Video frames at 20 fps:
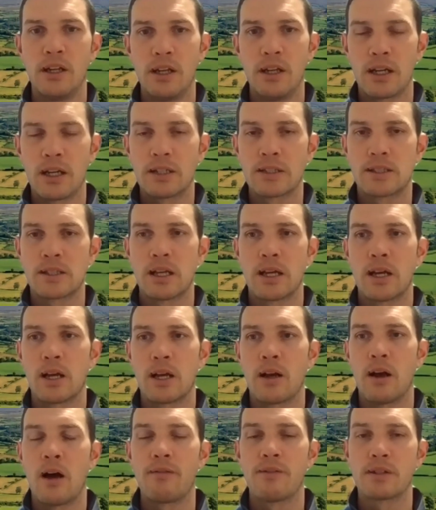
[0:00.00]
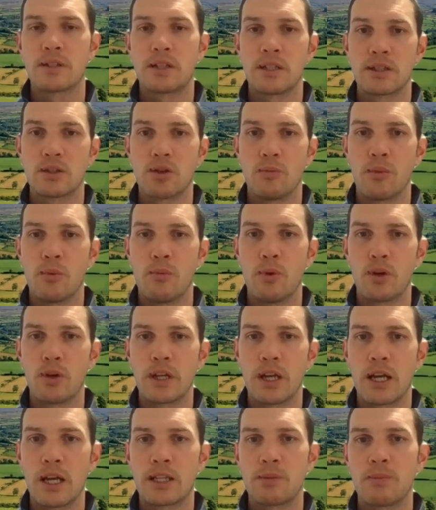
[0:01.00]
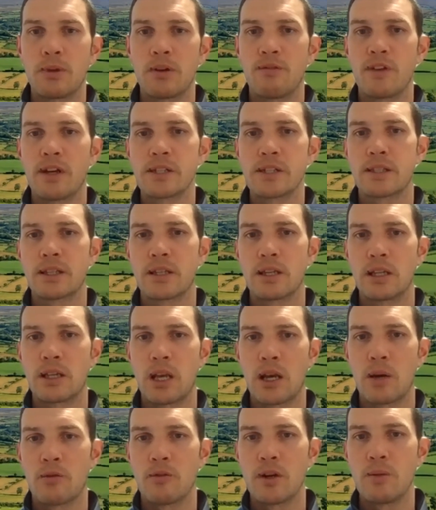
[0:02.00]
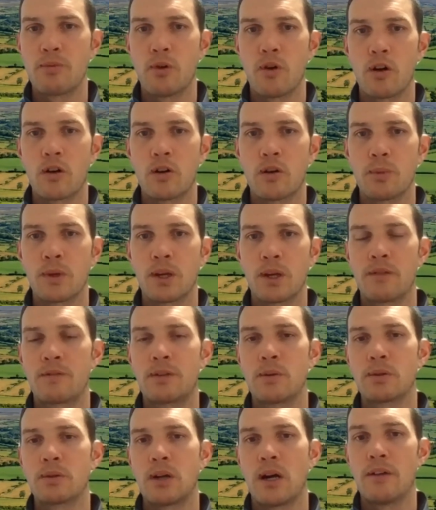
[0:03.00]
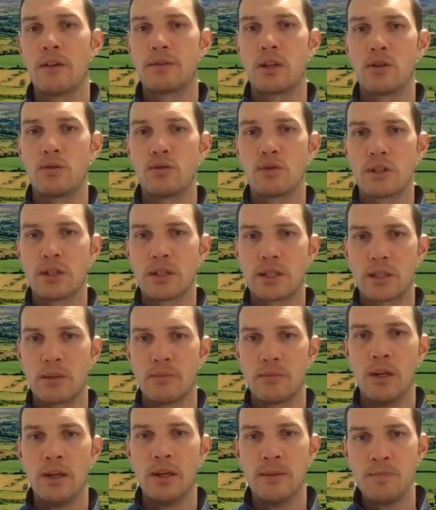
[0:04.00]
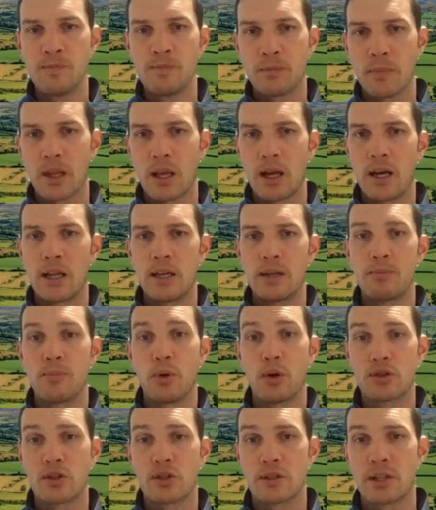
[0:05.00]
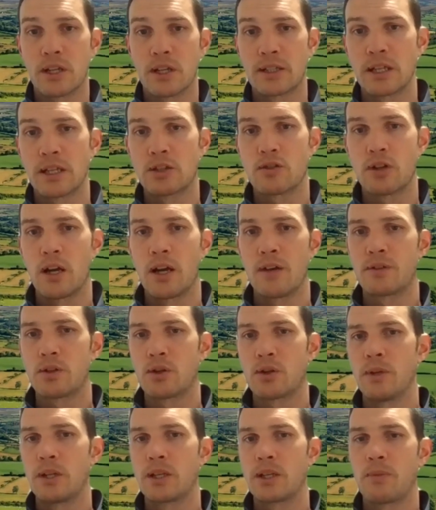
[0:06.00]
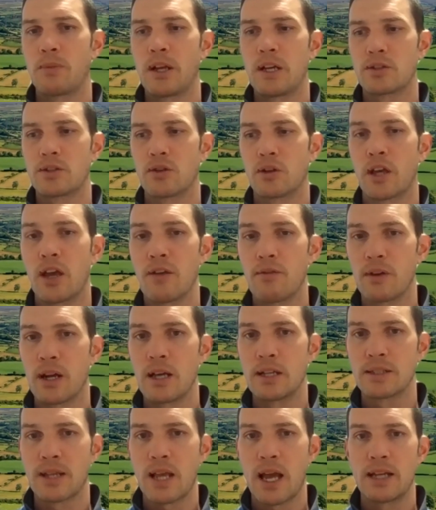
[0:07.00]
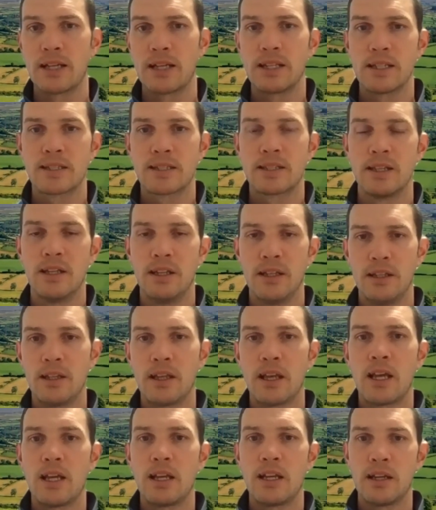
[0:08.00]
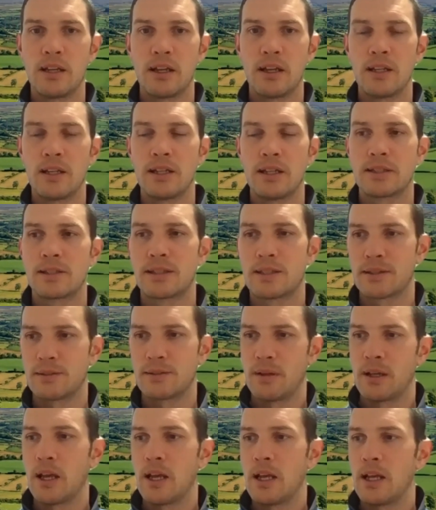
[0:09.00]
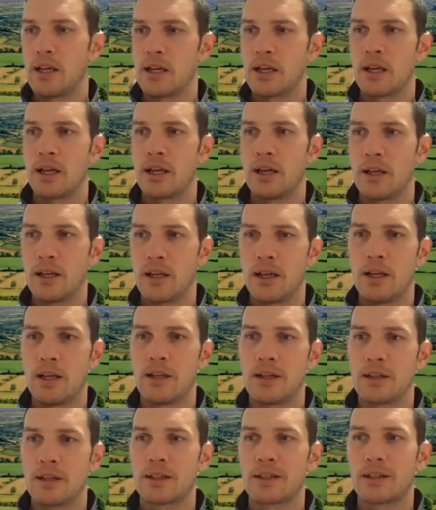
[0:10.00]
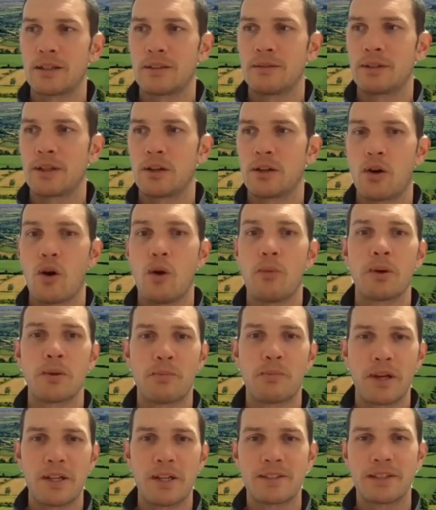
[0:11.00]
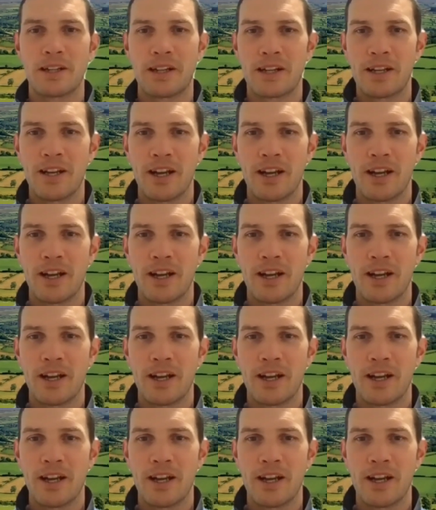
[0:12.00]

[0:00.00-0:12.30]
As uh, obviously, some money had to be invested into the reprogramming of the of the new system, and budgets etc. have to come into play. So Kevin has had this in in its in a in a cupboard basically,